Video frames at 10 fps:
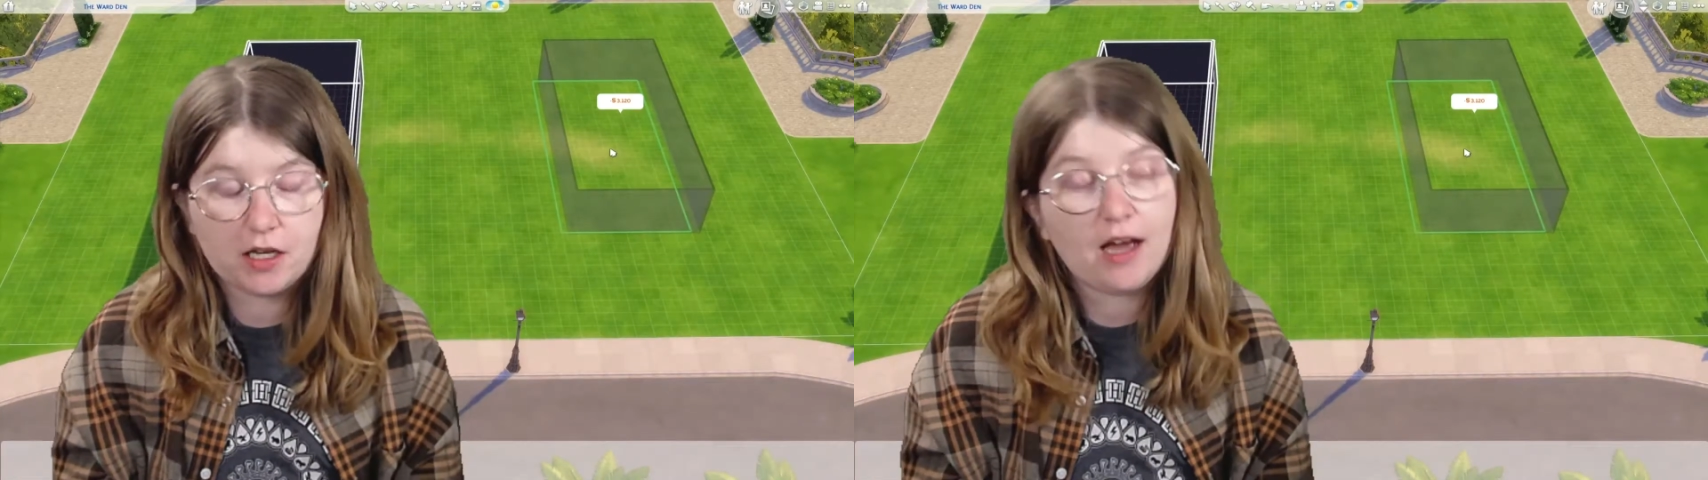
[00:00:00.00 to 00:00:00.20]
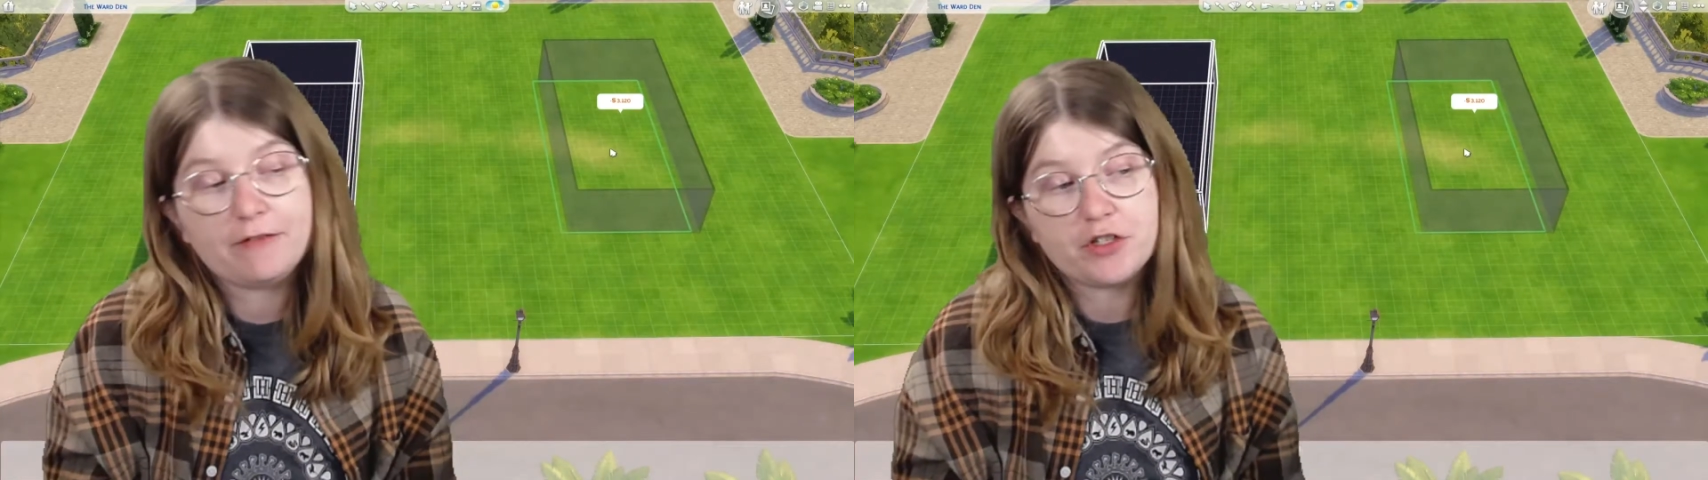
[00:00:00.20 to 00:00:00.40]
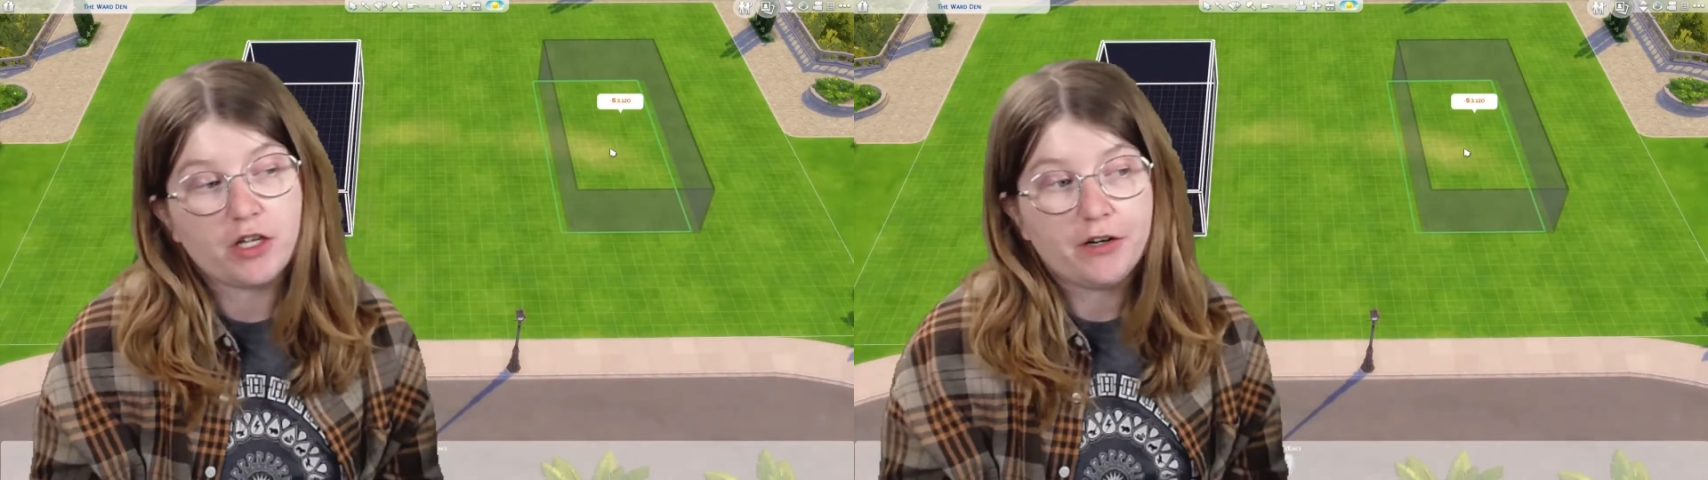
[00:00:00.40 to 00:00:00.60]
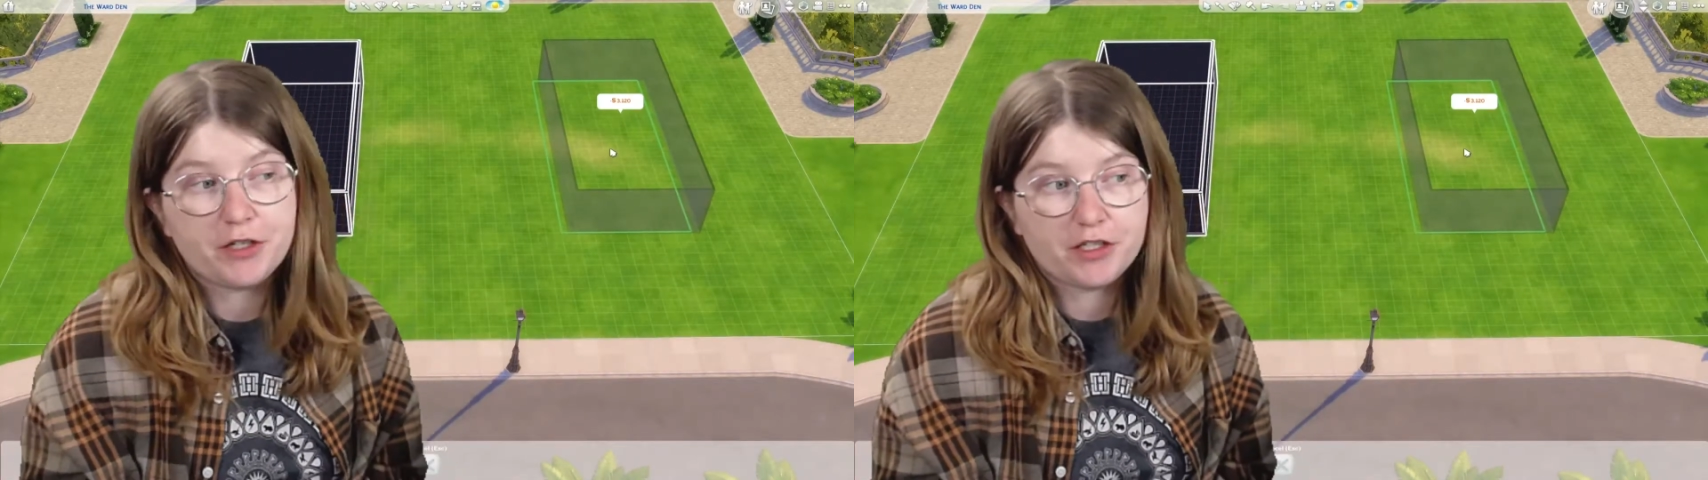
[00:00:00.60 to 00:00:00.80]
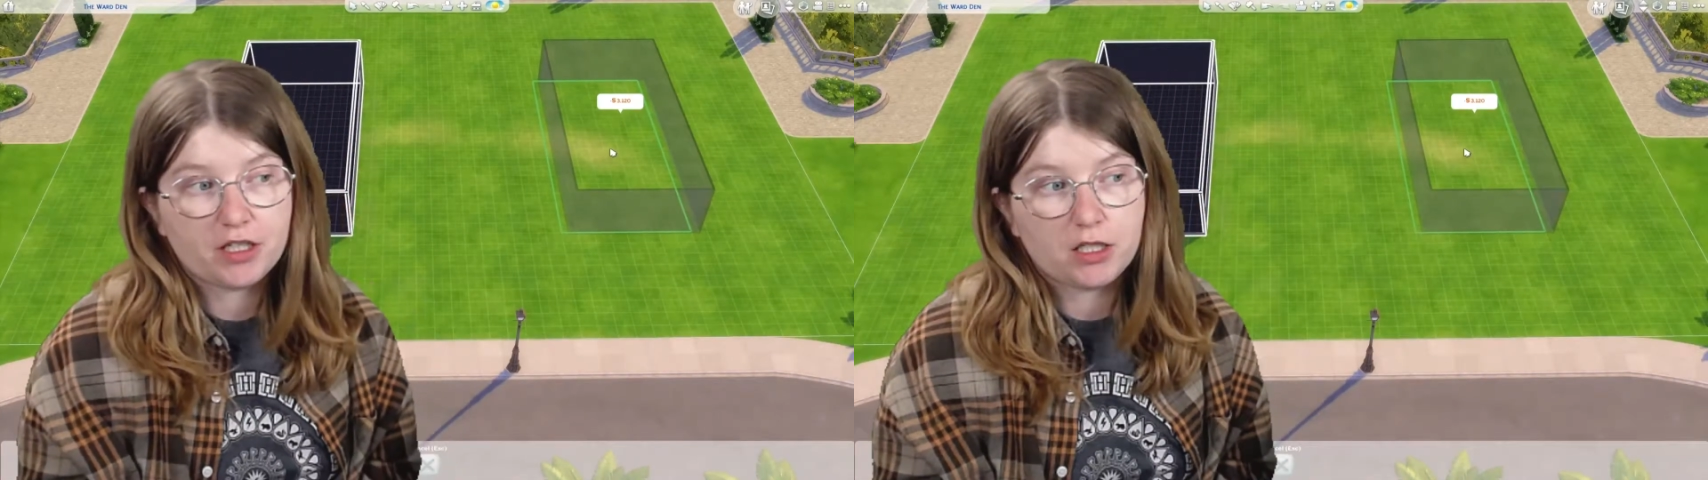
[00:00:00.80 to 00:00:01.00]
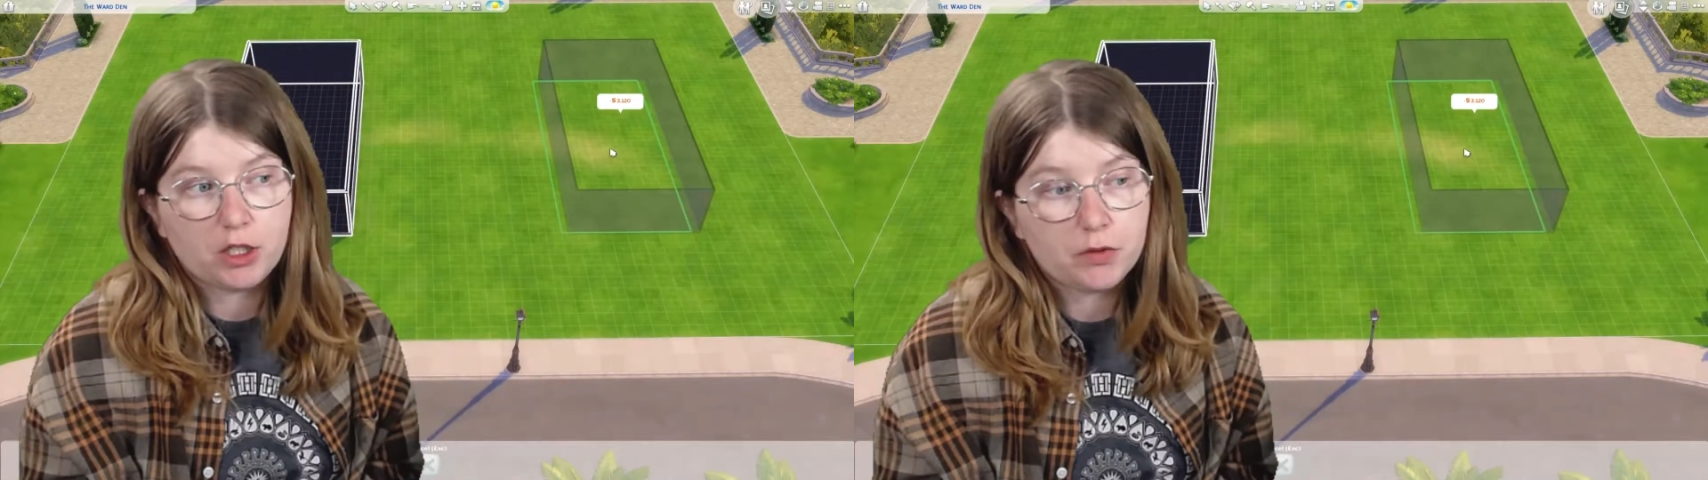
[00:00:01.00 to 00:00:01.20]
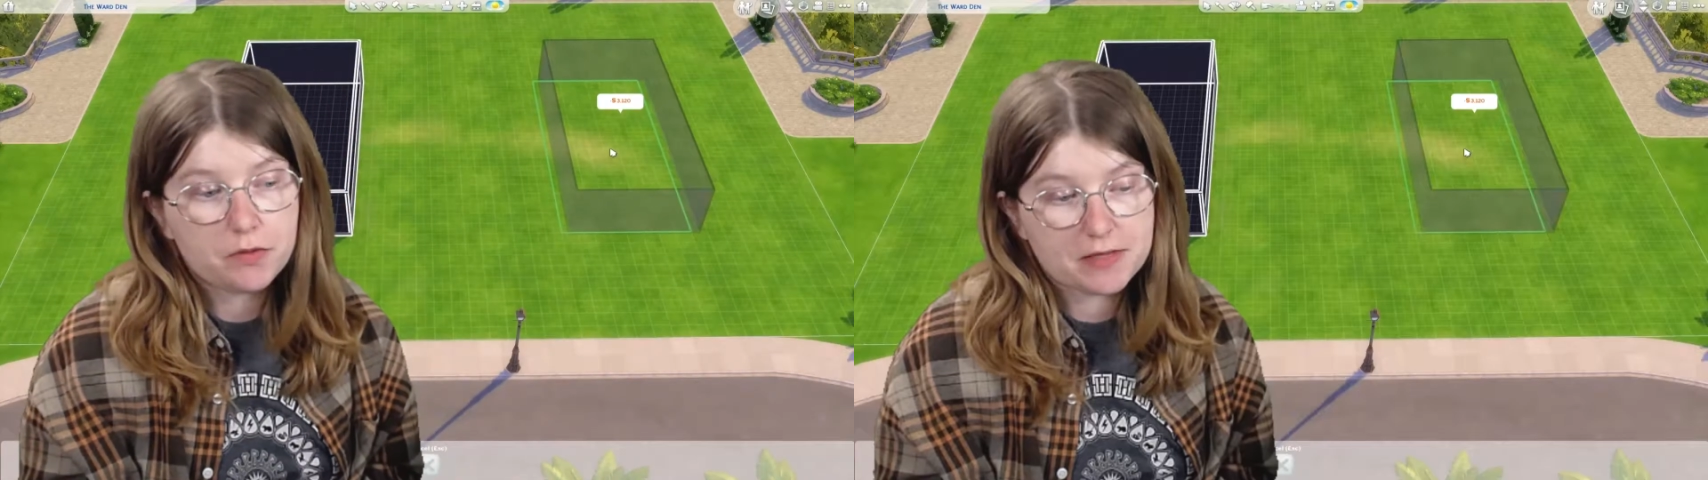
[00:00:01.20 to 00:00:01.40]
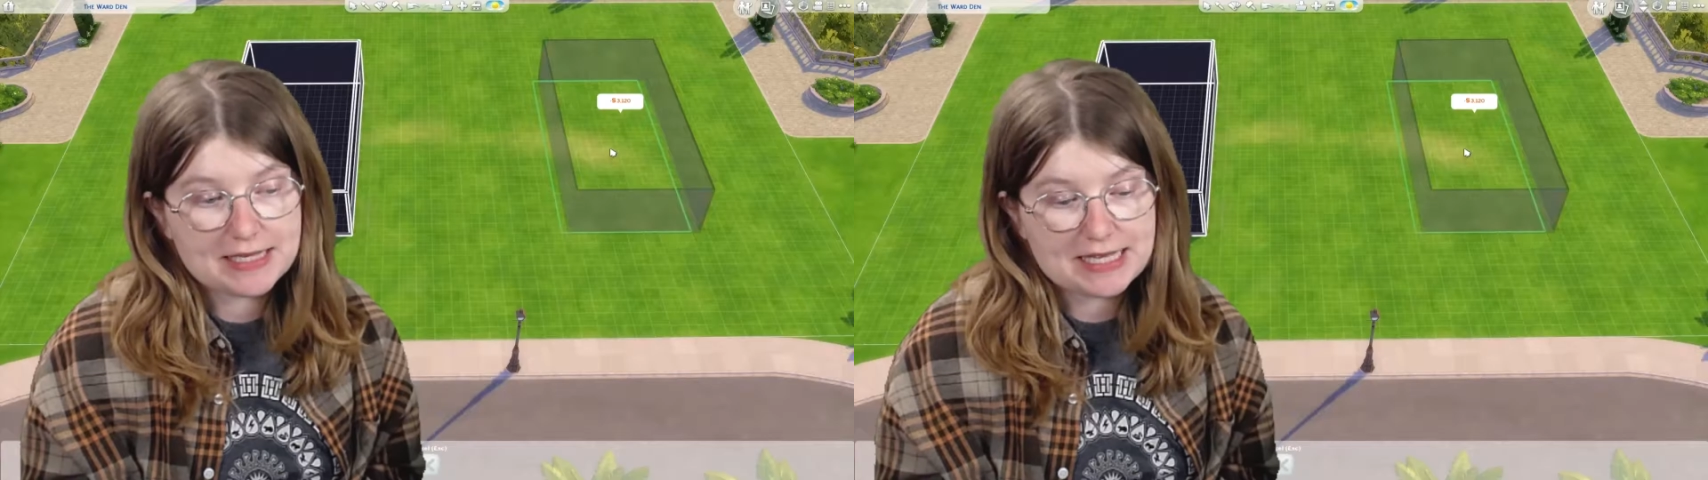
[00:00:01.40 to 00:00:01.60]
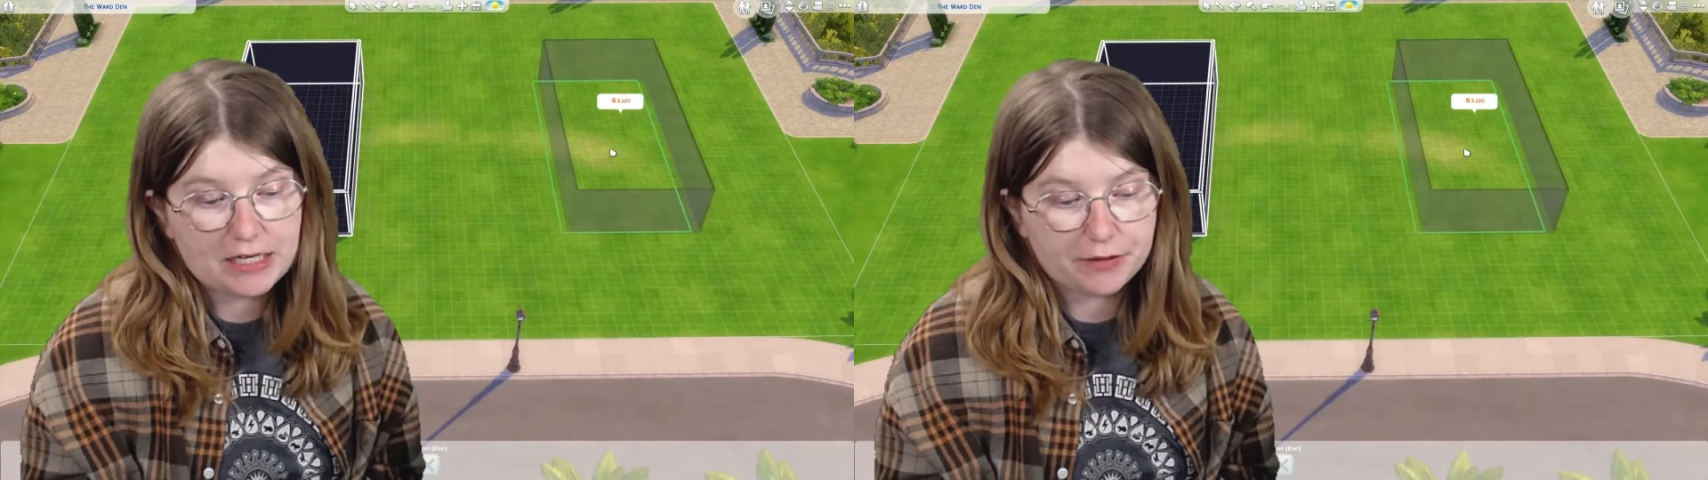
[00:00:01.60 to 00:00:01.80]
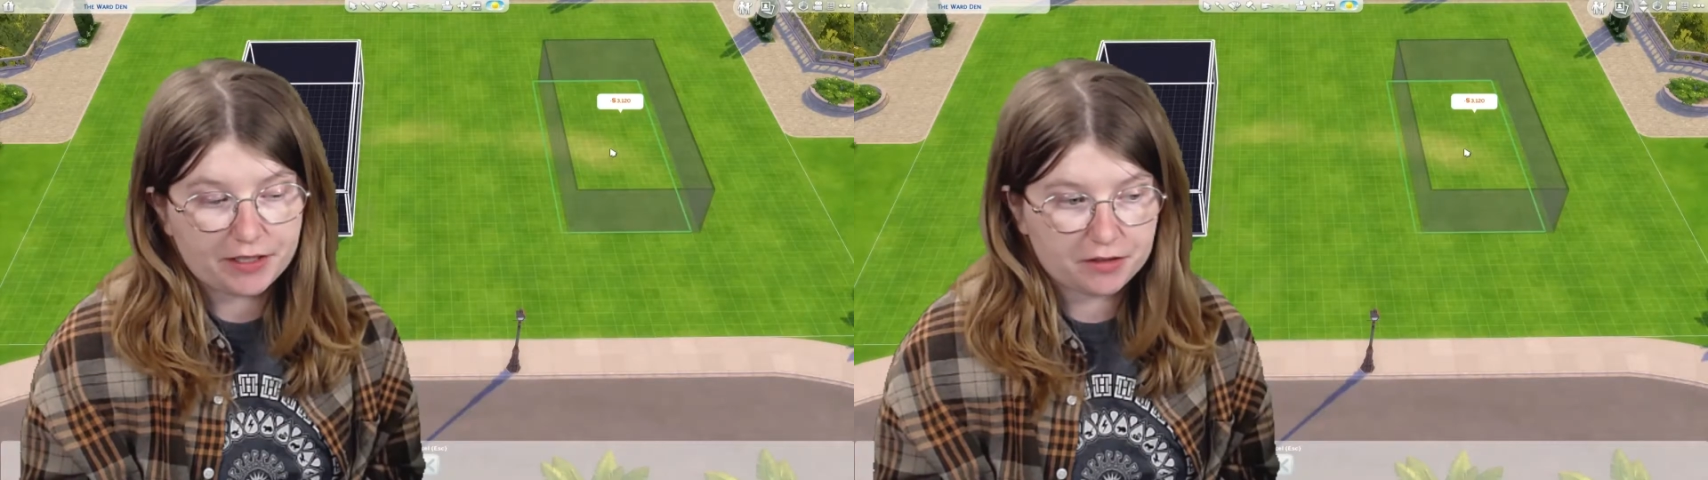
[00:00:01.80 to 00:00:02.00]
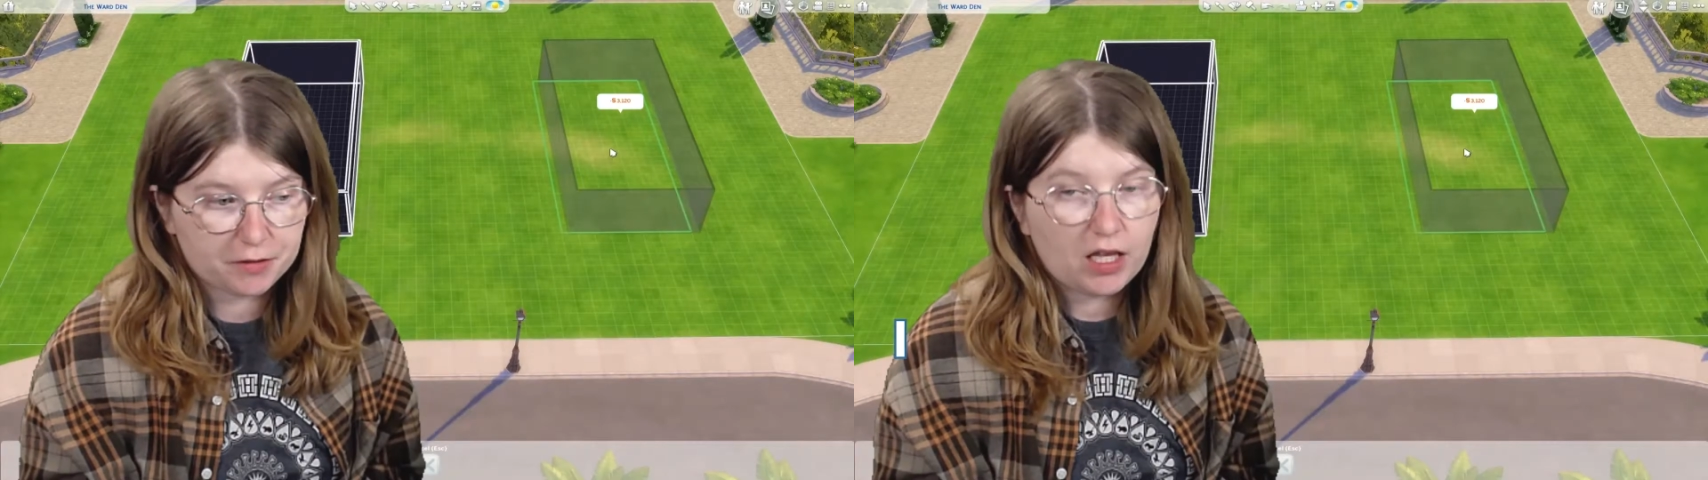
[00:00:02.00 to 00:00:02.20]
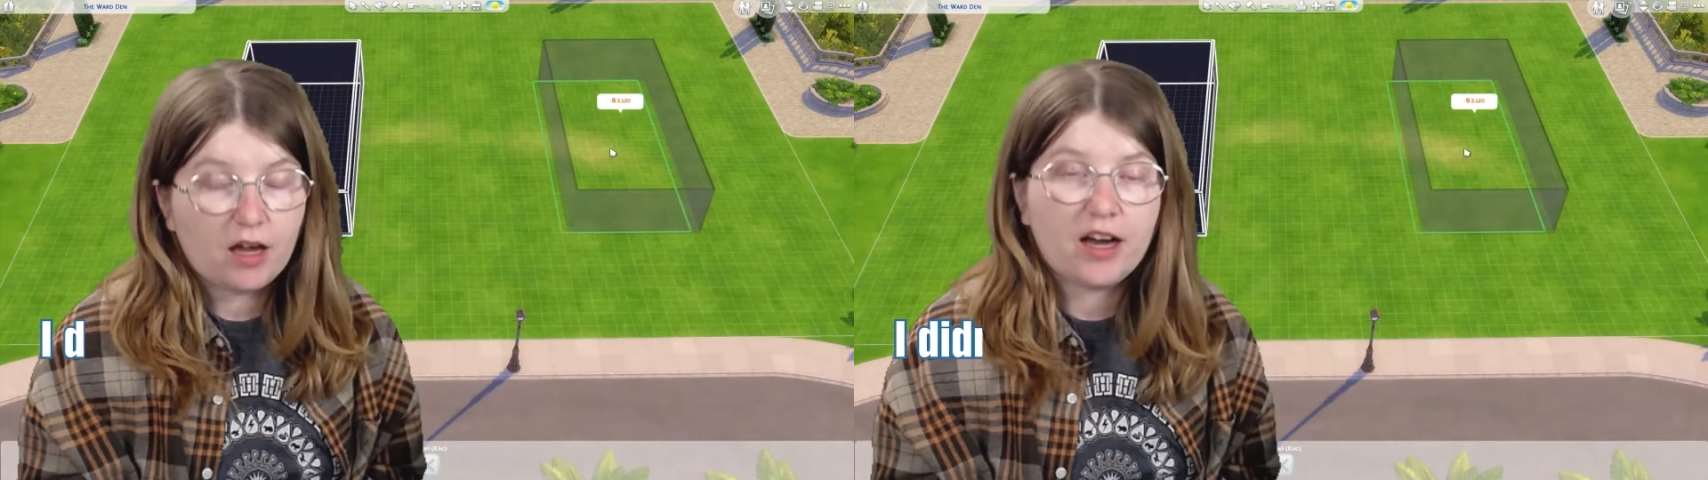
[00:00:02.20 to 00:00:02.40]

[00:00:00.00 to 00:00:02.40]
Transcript: I've started a new series.